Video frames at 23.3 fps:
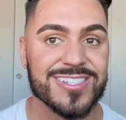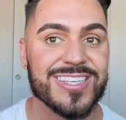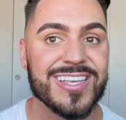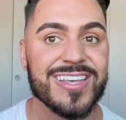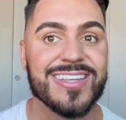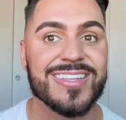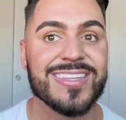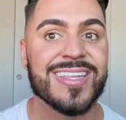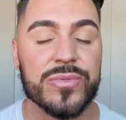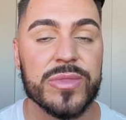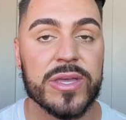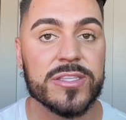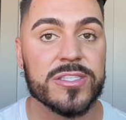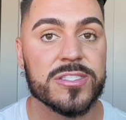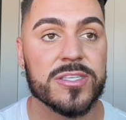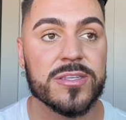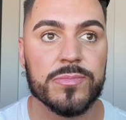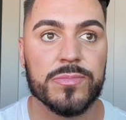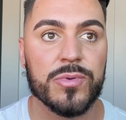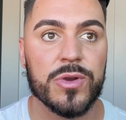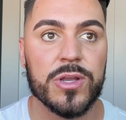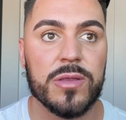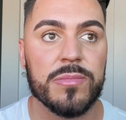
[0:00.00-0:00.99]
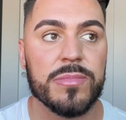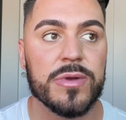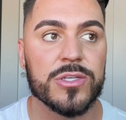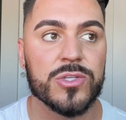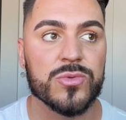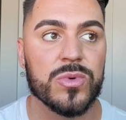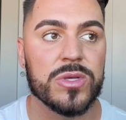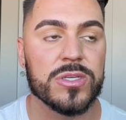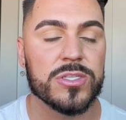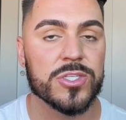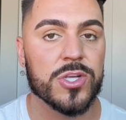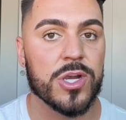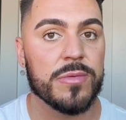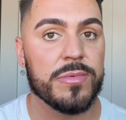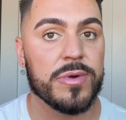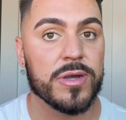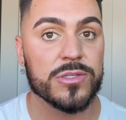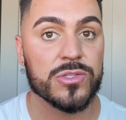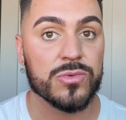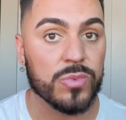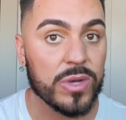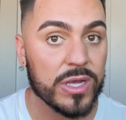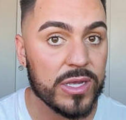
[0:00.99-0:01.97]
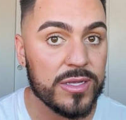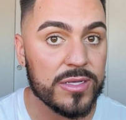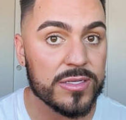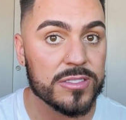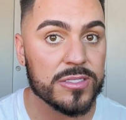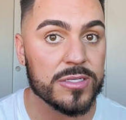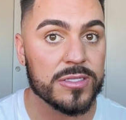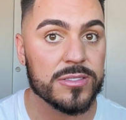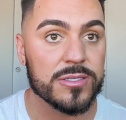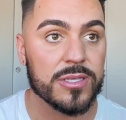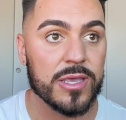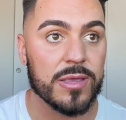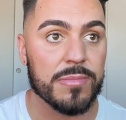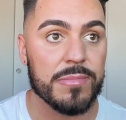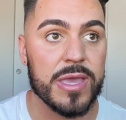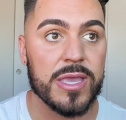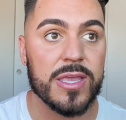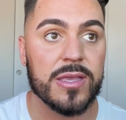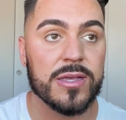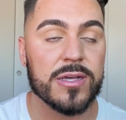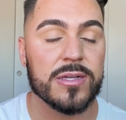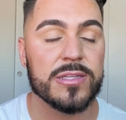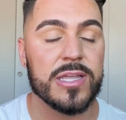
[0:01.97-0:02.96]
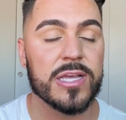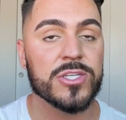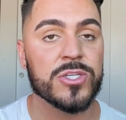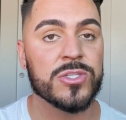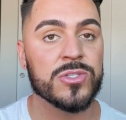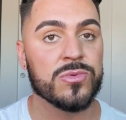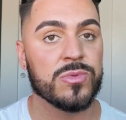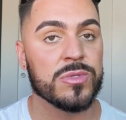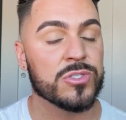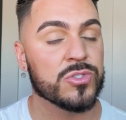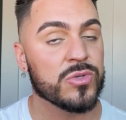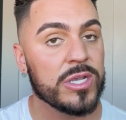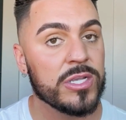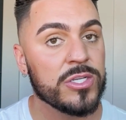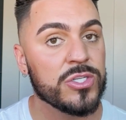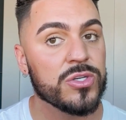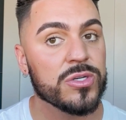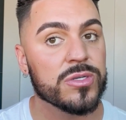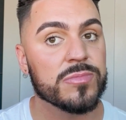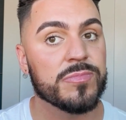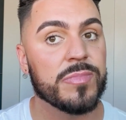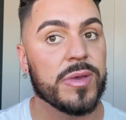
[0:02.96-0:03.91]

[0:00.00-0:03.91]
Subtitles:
and that's pretty much what Starbucks was, is like making connections with strangers.